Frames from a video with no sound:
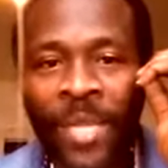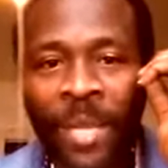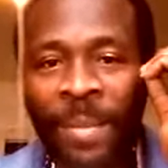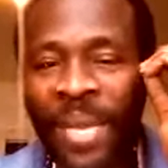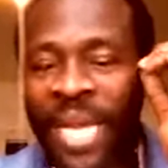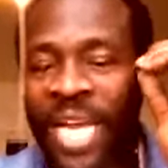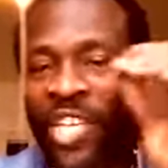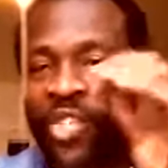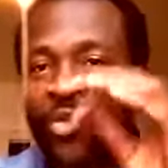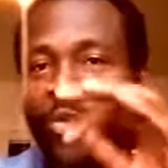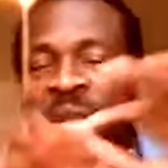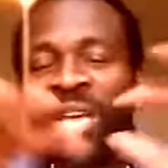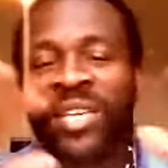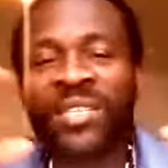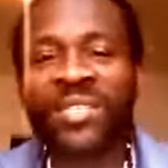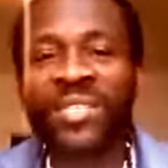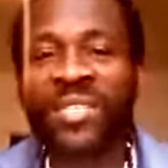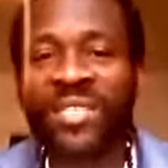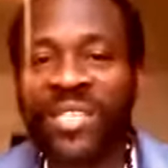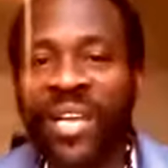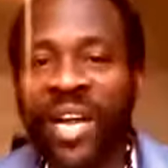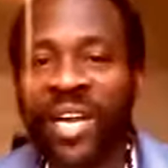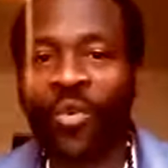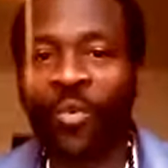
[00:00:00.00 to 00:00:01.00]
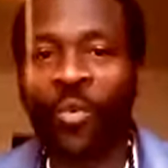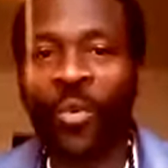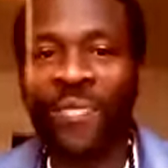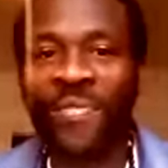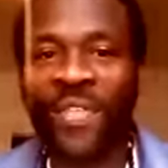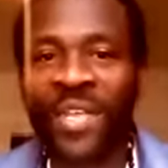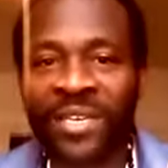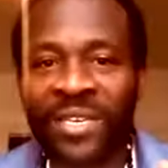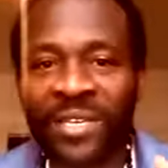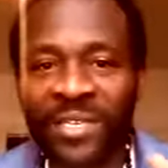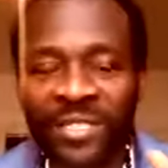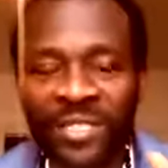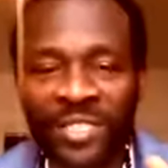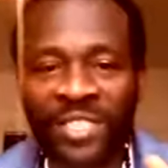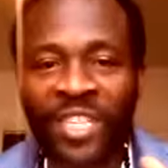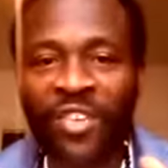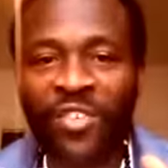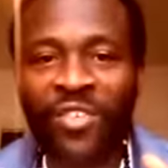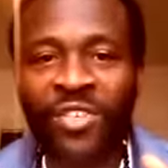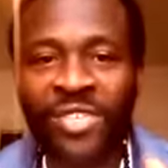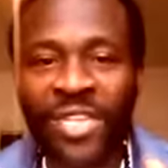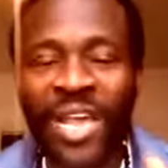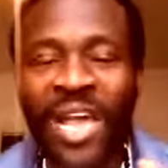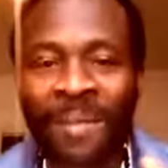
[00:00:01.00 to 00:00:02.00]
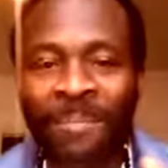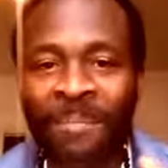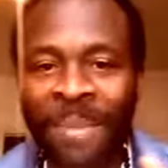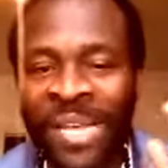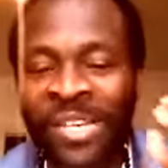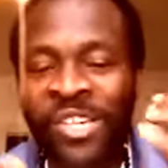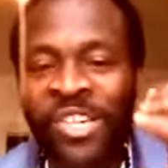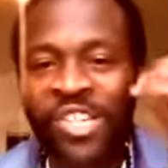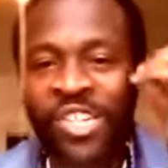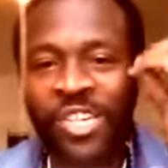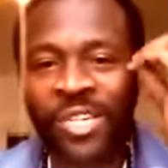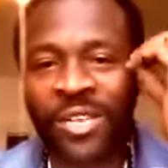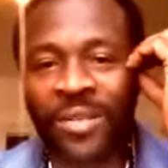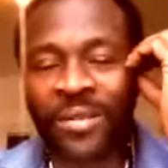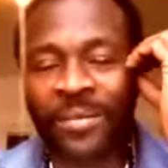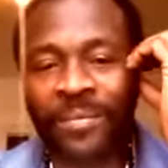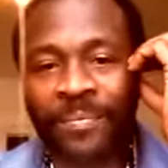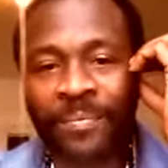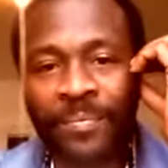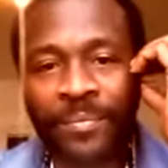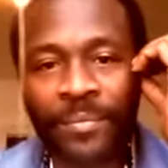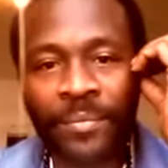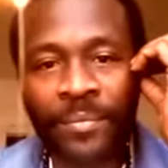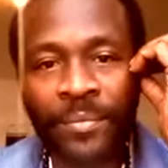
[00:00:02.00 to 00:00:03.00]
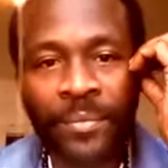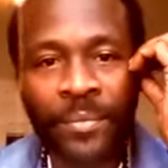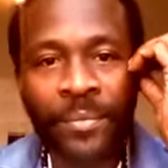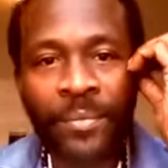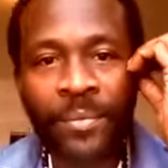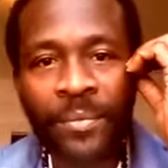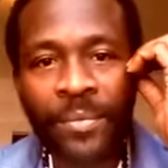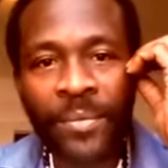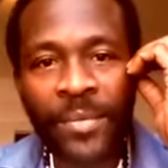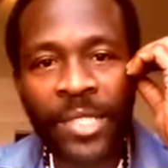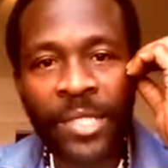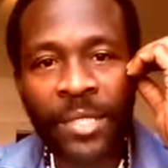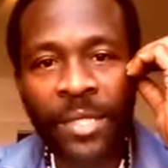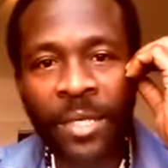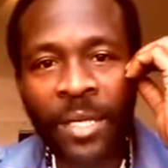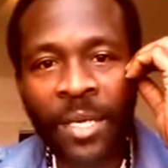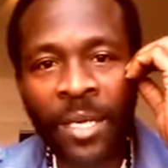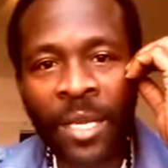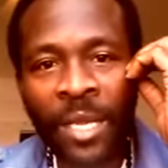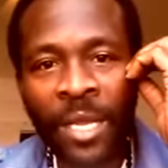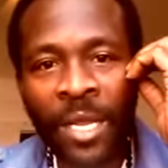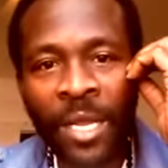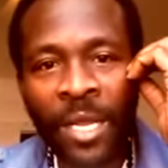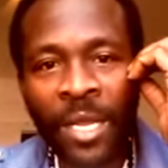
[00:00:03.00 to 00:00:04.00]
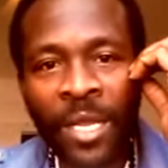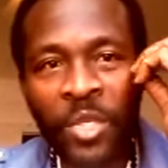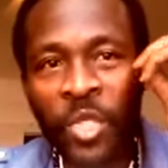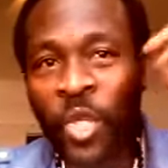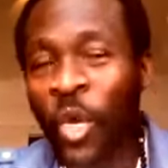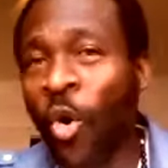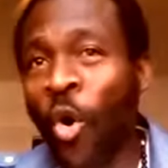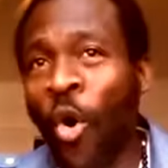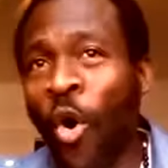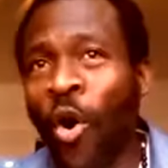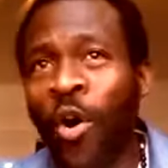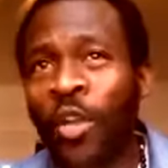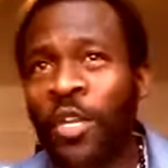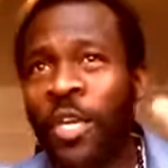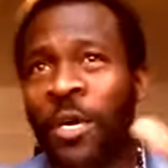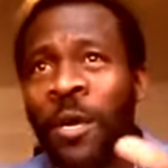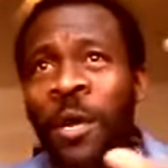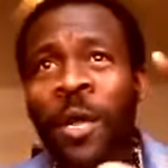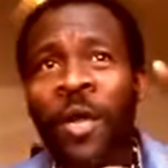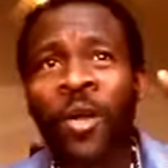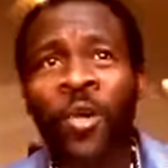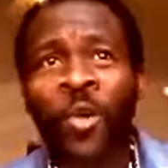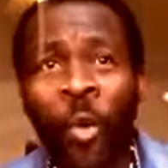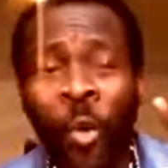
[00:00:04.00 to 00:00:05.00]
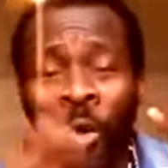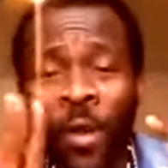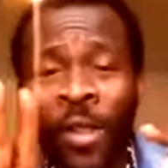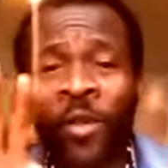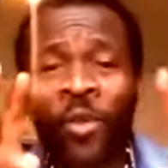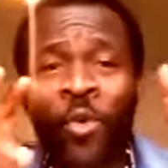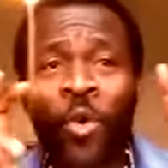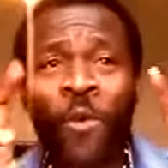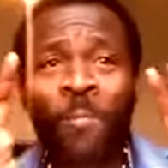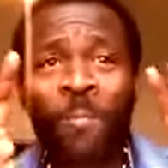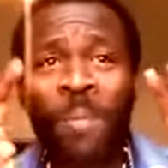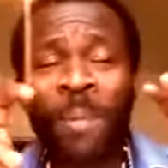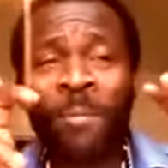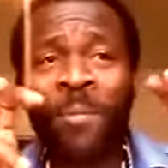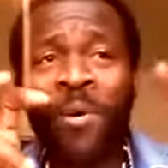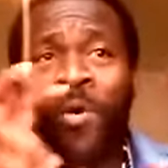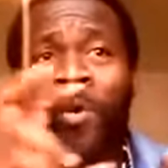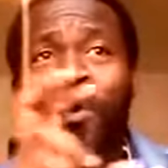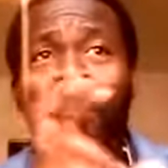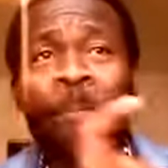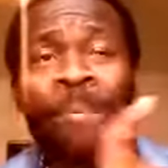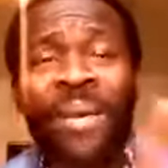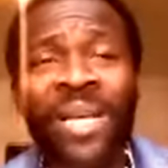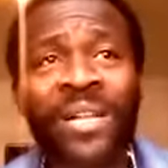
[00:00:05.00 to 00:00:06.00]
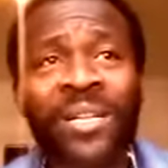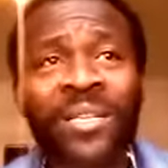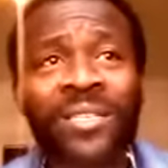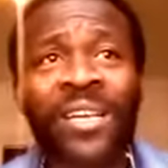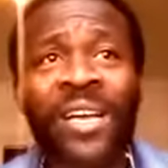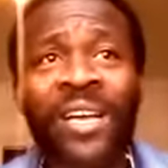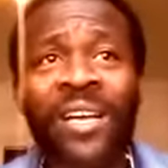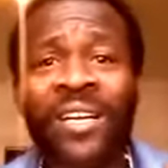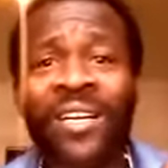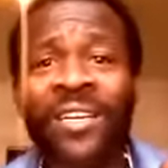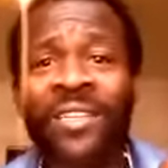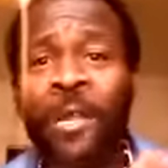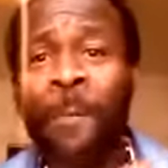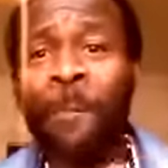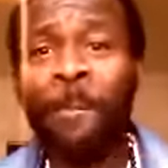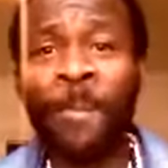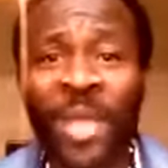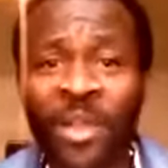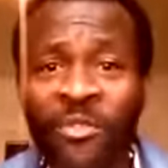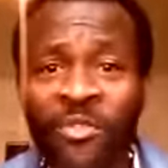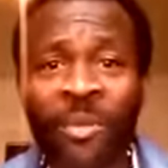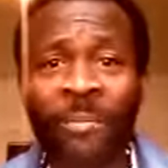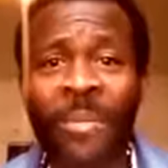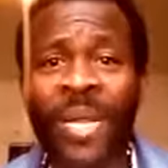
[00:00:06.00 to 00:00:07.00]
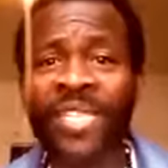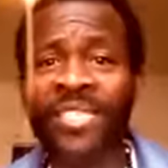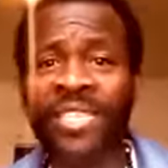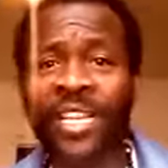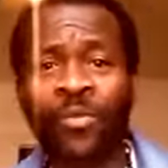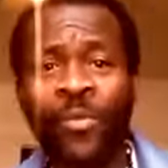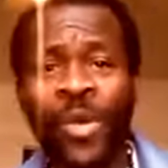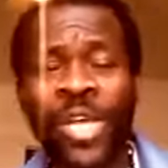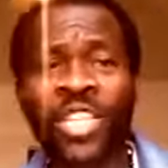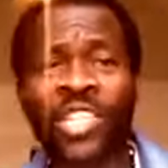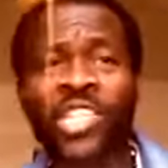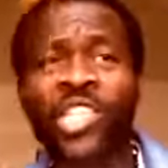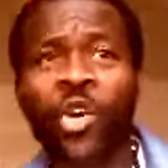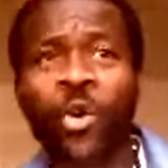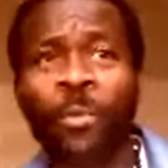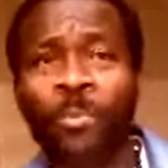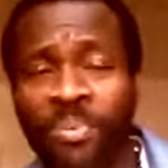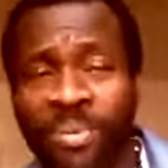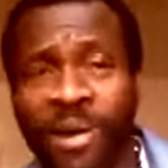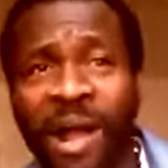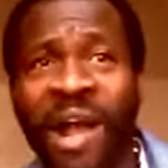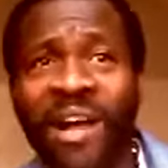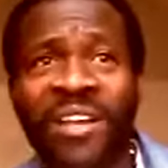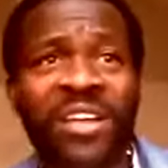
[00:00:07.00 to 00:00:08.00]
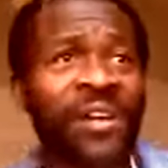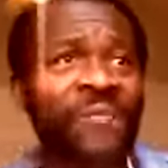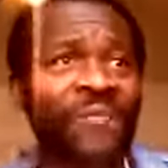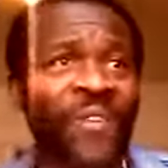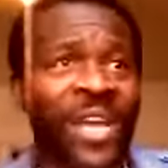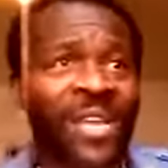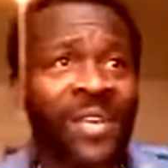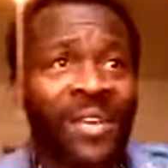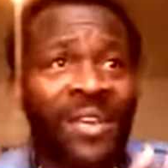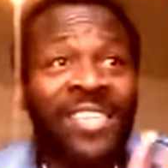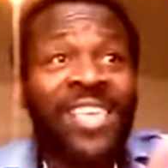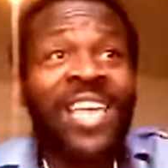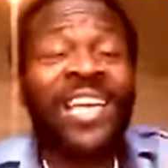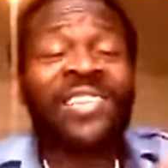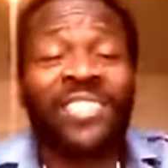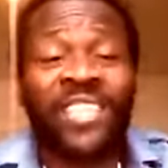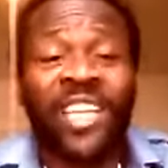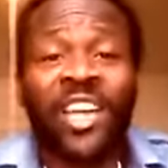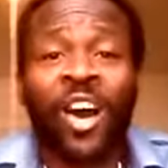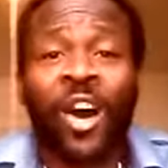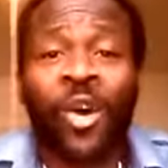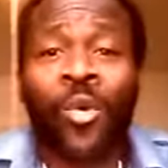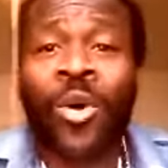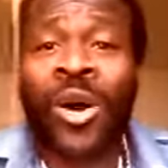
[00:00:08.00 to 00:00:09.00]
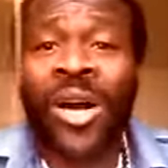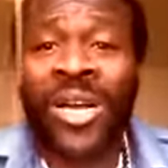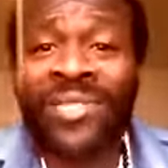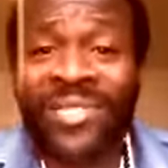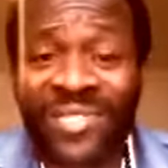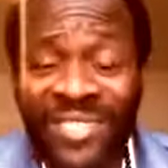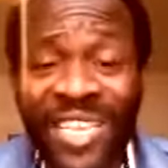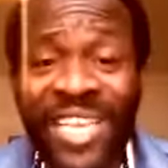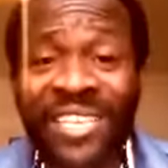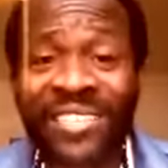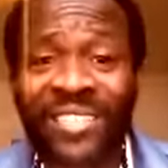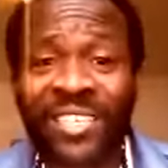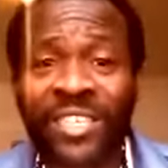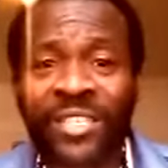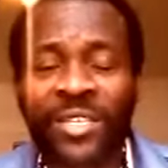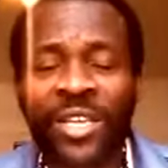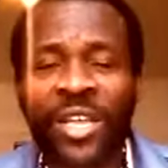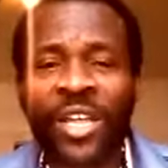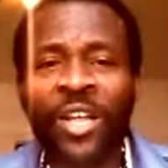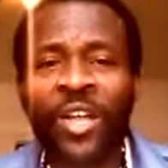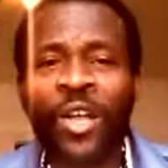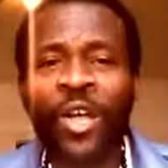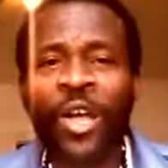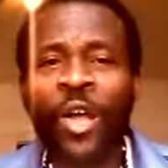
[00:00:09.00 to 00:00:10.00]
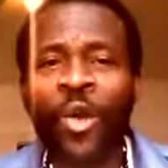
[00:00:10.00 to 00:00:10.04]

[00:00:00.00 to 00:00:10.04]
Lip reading: Because we are stuck within this third dimension. So all the quote-unquote people who build the pyramids and we are so proud of, and yes, they are our ancestors,